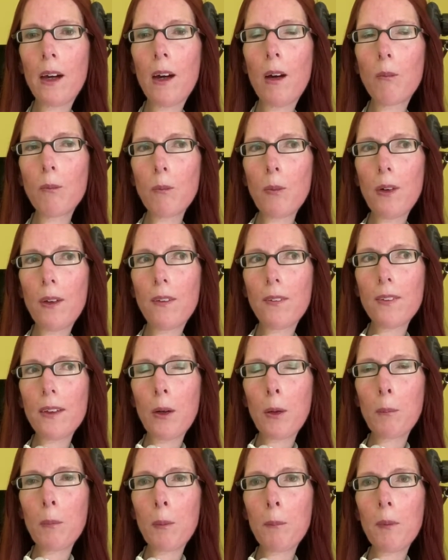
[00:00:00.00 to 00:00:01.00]
was, I
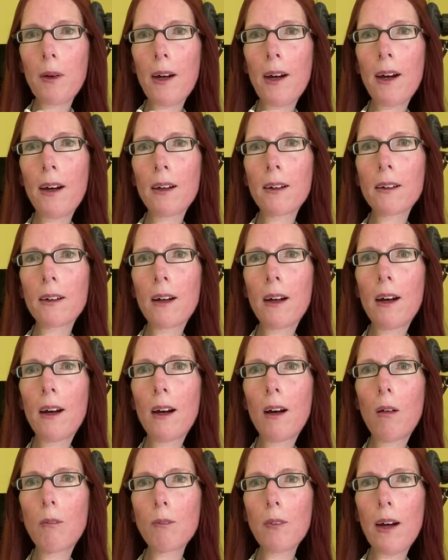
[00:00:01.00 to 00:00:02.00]
remember
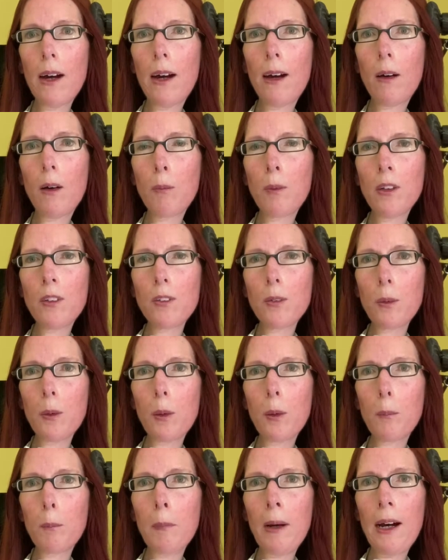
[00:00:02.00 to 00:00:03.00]
I went to a
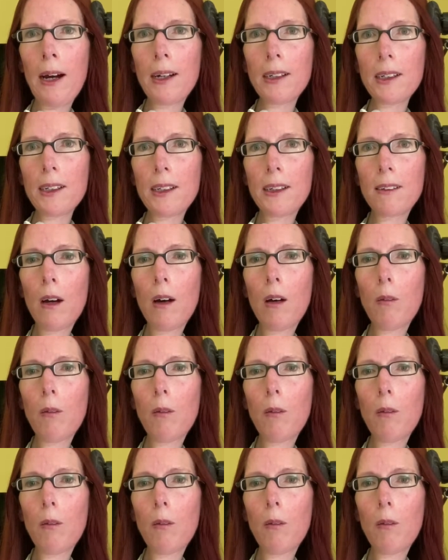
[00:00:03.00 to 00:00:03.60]
market.